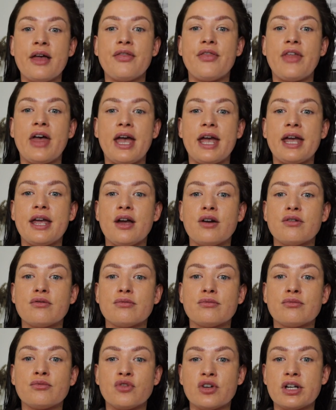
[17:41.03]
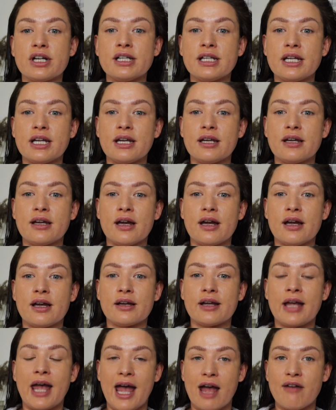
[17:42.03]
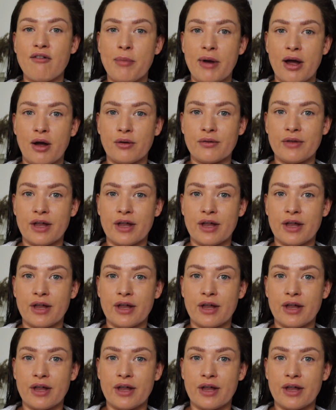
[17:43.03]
They really care about